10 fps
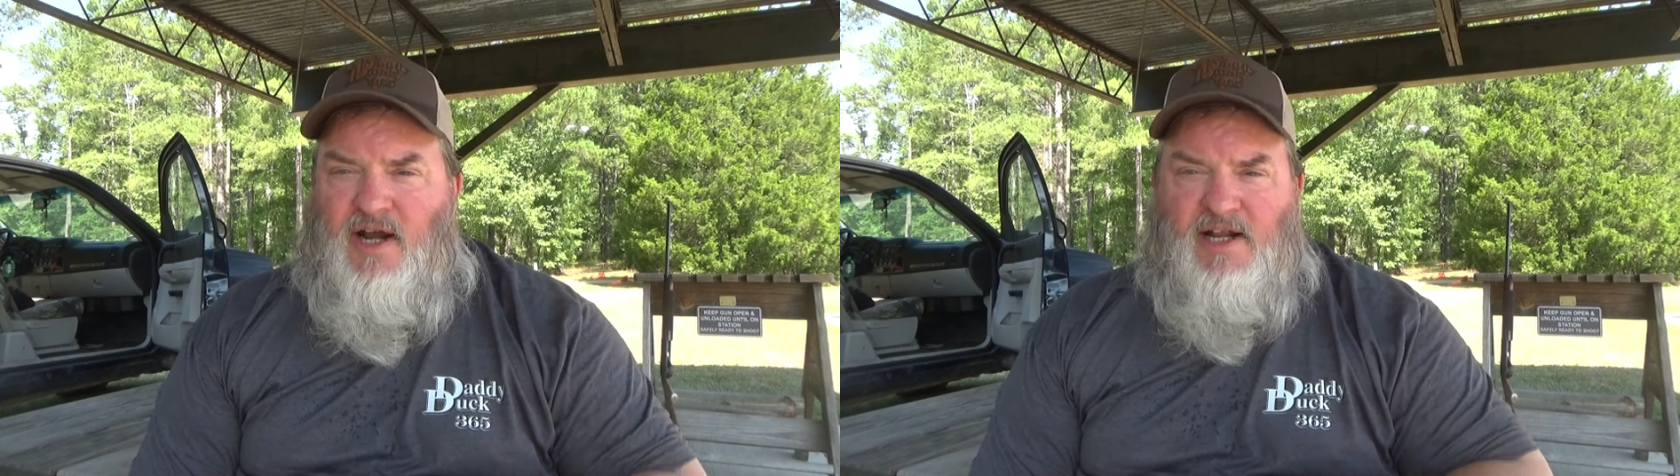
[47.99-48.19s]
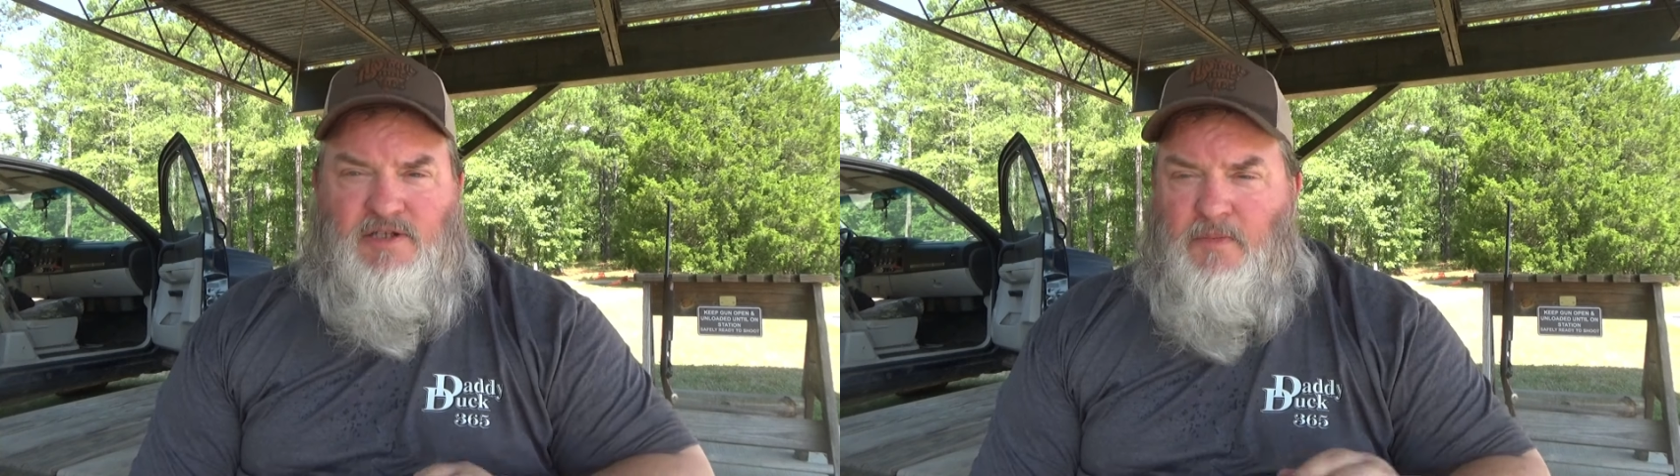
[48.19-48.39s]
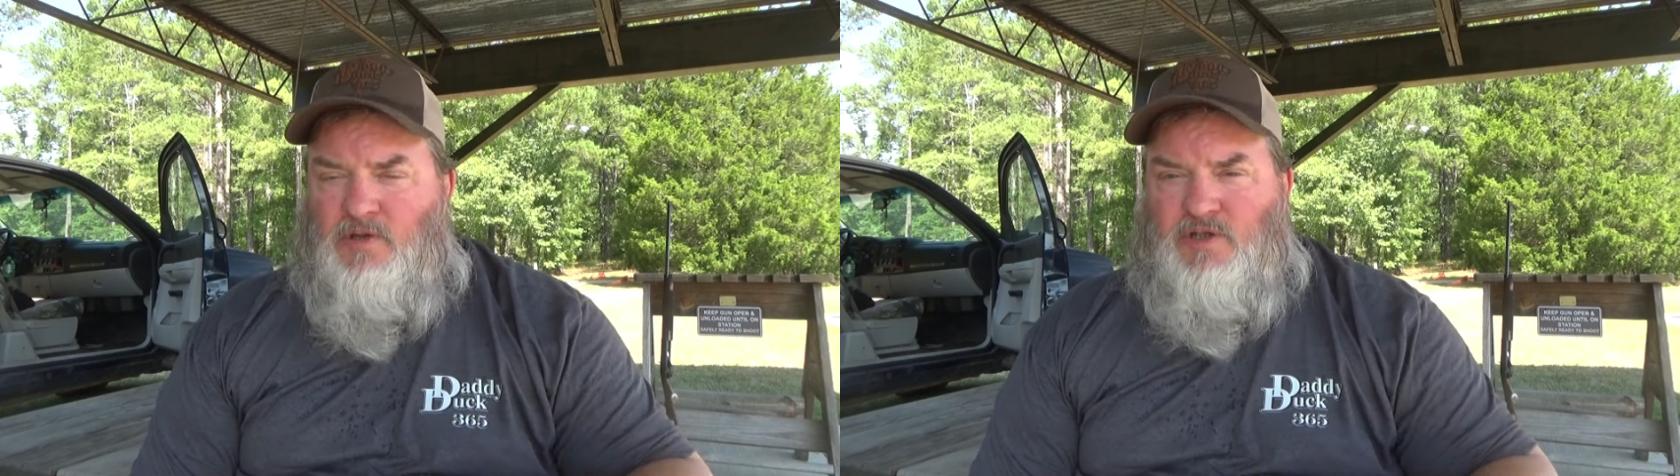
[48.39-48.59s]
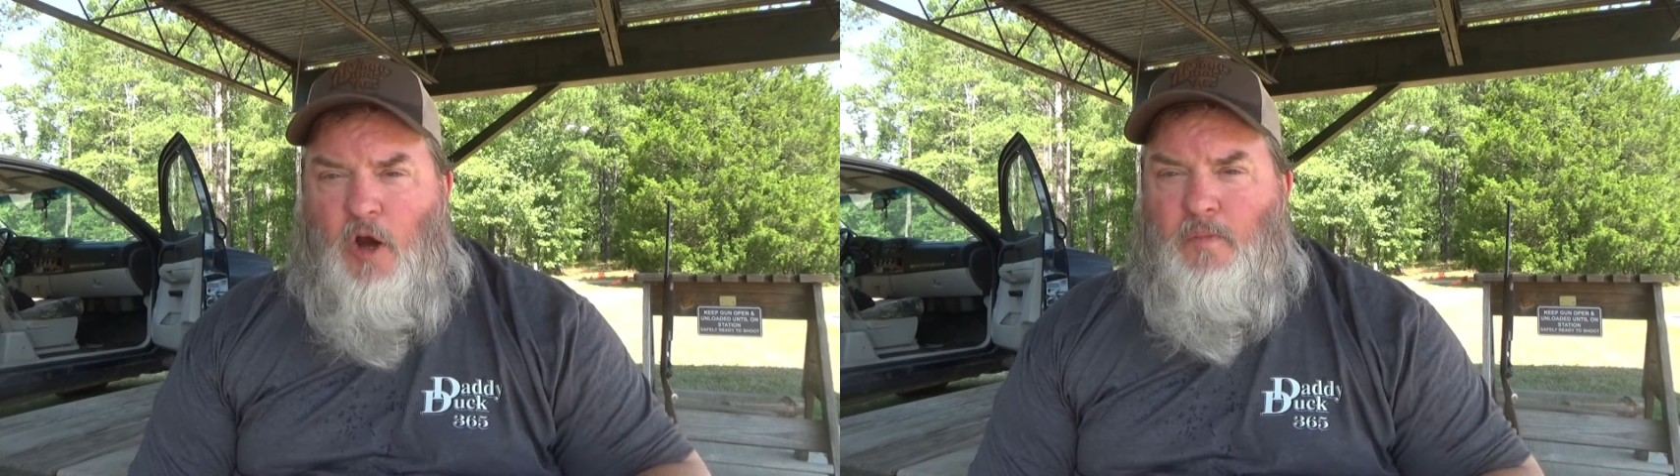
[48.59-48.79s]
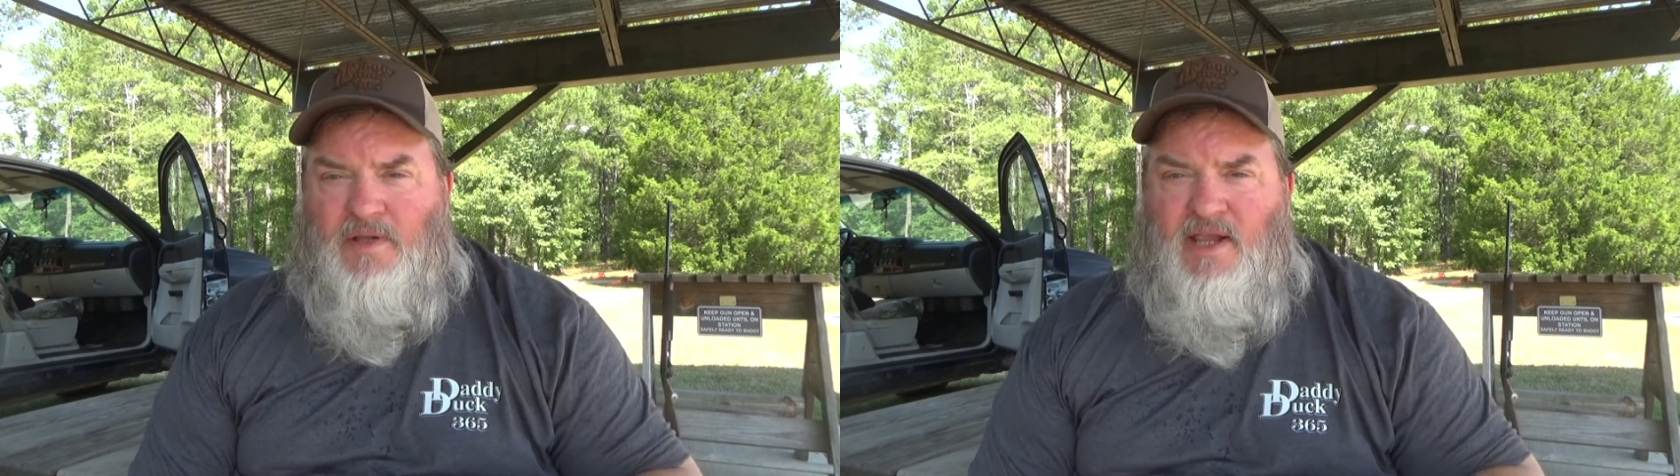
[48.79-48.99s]
That's the most
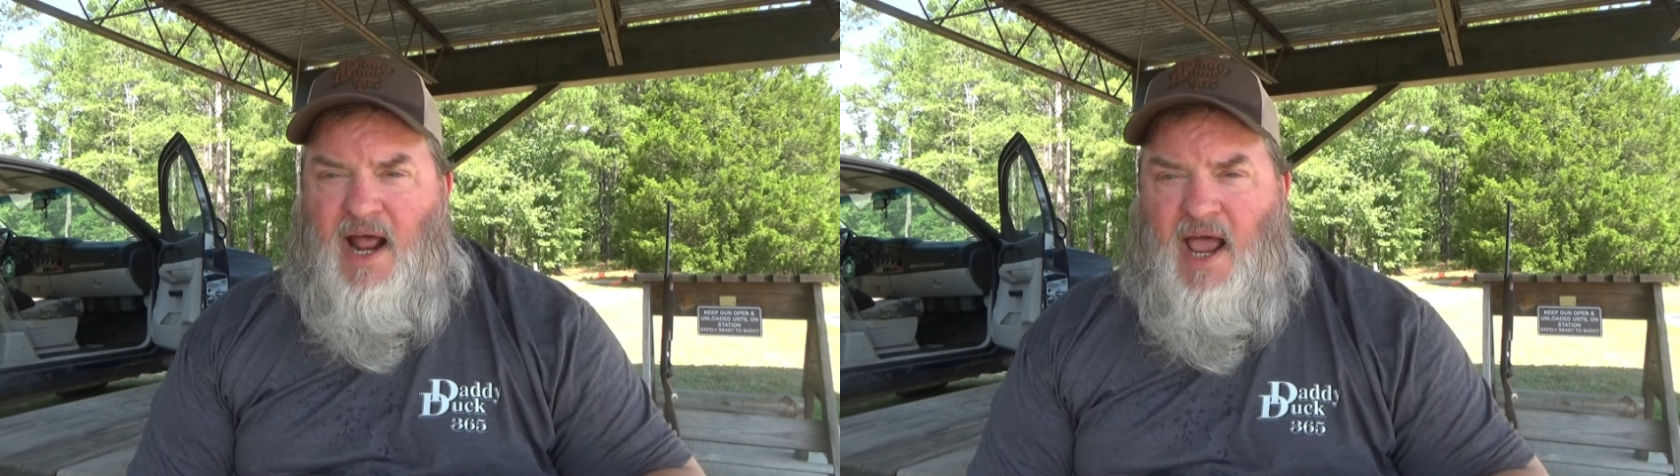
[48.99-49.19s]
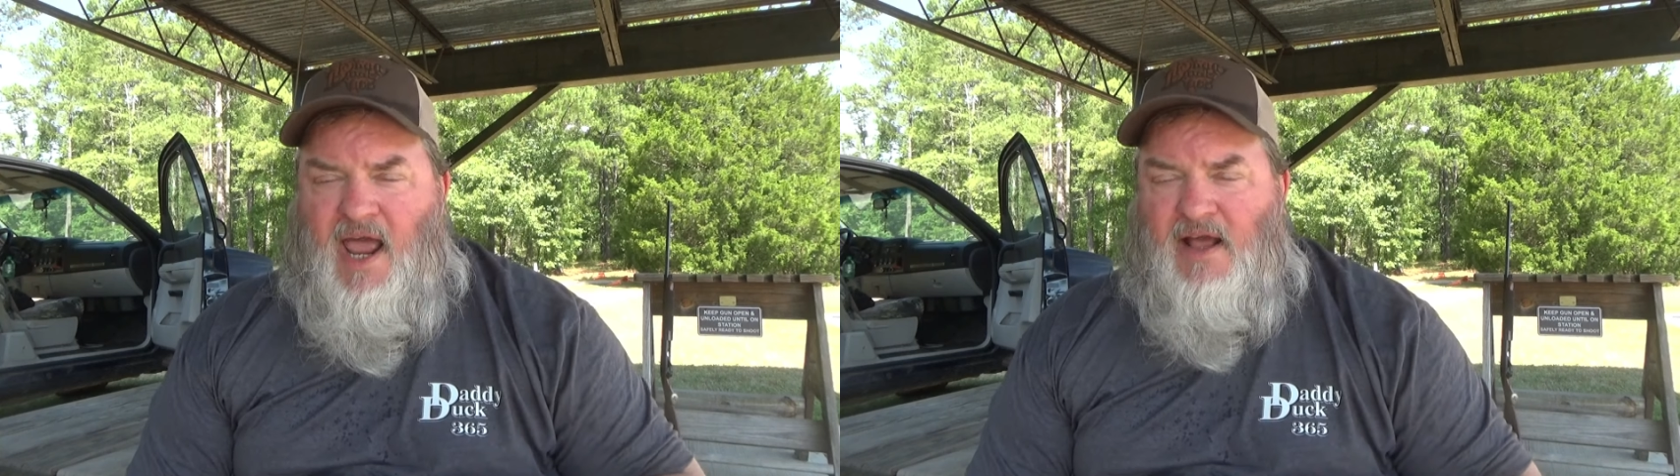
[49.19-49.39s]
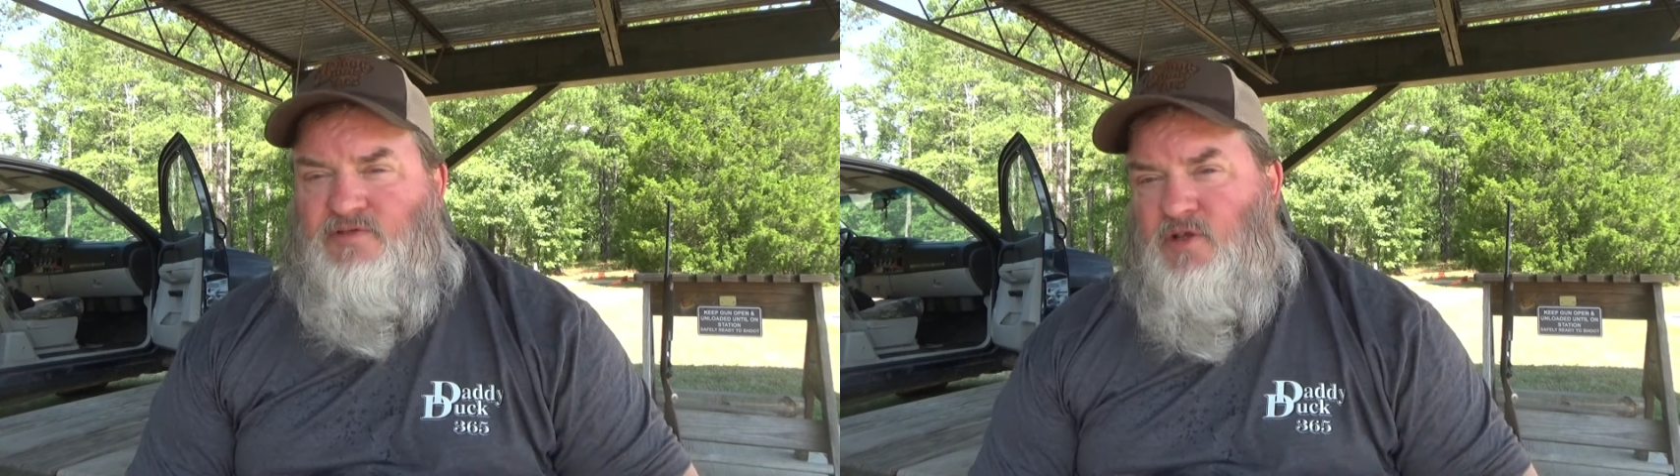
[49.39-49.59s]
open that I have.